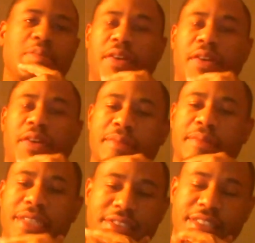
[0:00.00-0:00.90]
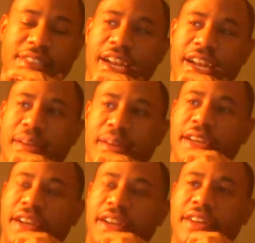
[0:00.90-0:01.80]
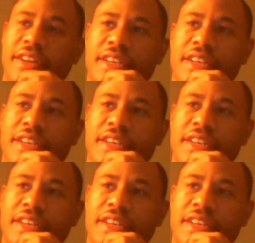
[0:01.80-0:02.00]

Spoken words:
Marquel had me dying up there.